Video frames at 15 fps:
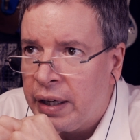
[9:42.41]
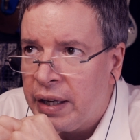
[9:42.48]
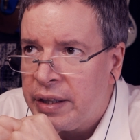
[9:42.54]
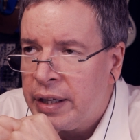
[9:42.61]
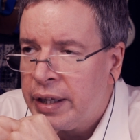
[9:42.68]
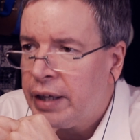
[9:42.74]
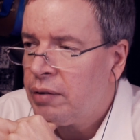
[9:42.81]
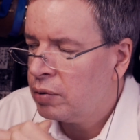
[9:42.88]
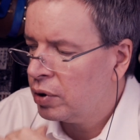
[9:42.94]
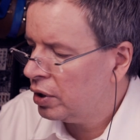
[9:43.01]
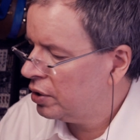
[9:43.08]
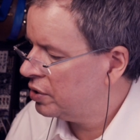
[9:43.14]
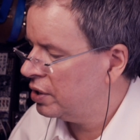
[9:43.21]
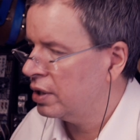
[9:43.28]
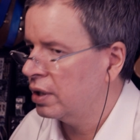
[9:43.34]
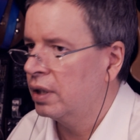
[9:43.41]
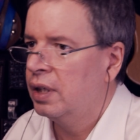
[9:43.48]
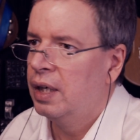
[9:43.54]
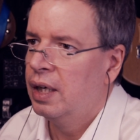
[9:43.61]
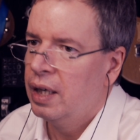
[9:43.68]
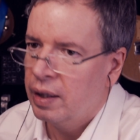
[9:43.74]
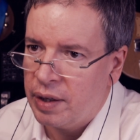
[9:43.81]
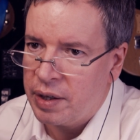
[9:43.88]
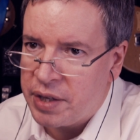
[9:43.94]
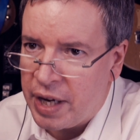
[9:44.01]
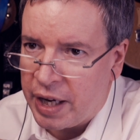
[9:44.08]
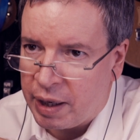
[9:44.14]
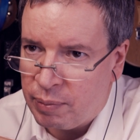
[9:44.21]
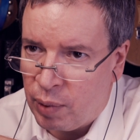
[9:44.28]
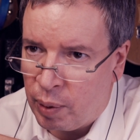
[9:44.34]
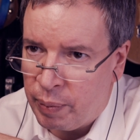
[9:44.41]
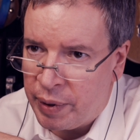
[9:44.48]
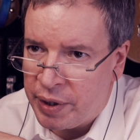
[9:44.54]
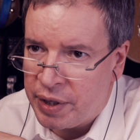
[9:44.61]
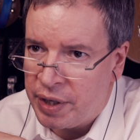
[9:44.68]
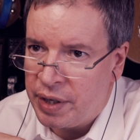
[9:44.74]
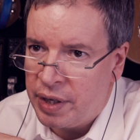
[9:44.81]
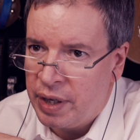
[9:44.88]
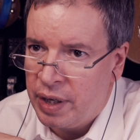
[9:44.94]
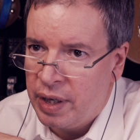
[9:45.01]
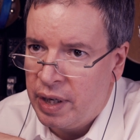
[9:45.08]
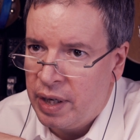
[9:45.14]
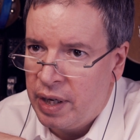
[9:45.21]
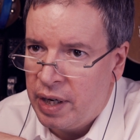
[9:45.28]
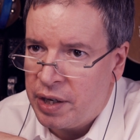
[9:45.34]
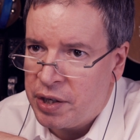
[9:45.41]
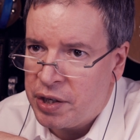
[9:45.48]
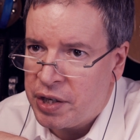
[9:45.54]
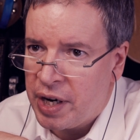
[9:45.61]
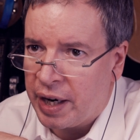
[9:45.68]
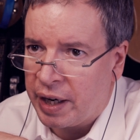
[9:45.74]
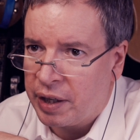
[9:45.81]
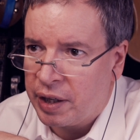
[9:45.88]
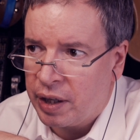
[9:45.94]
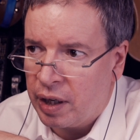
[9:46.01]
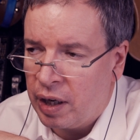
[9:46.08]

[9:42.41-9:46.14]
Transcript: I think it works on, let's take a moment and check.